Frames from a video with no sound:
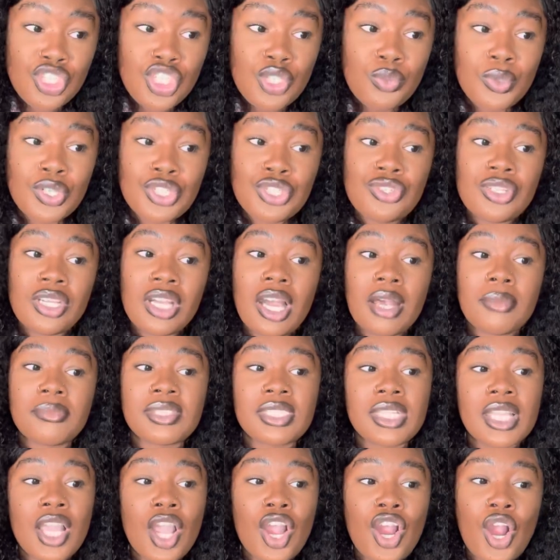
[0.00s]
She wants you to come
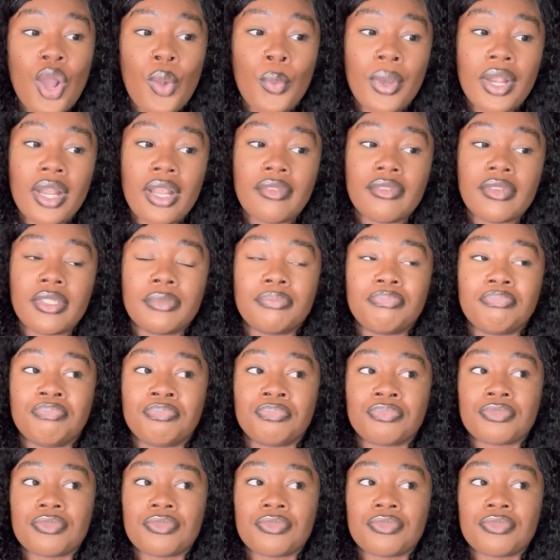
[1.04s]
see her or whatever.